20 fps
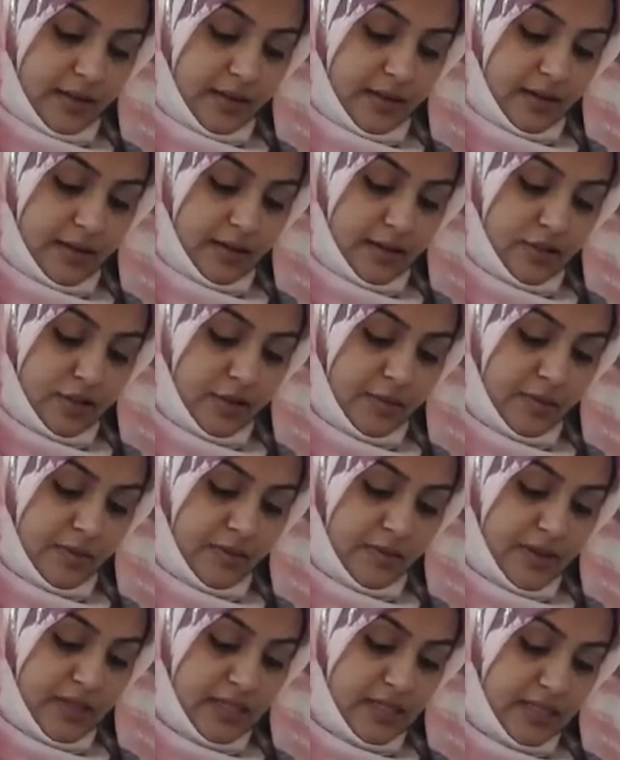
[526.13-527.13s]
the top of
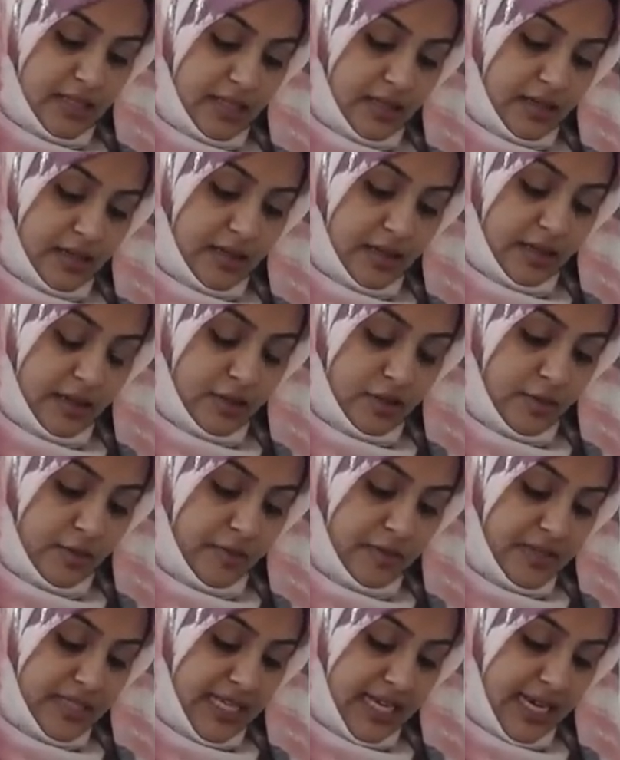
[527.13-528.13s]

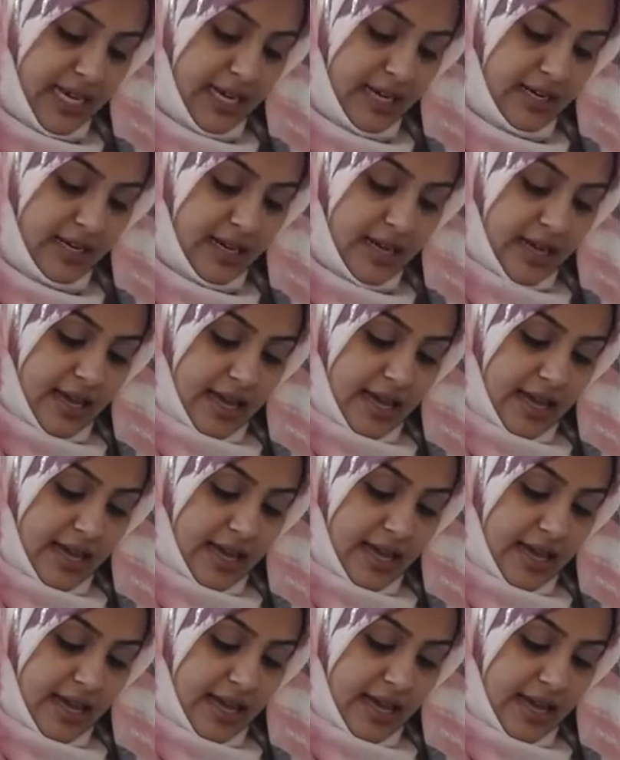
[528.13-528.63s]
his head,